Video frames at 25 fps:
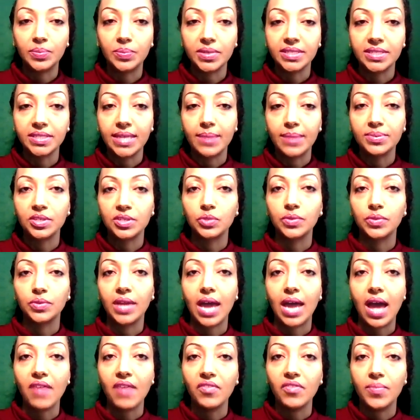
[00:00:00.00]
perceptions we
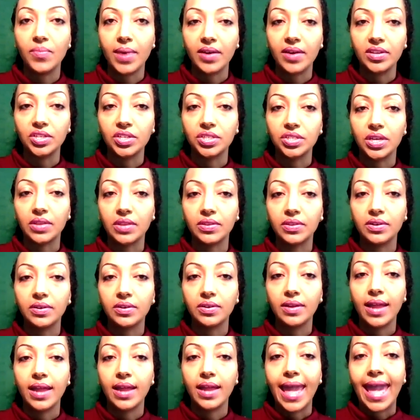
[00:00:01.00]
have about each other,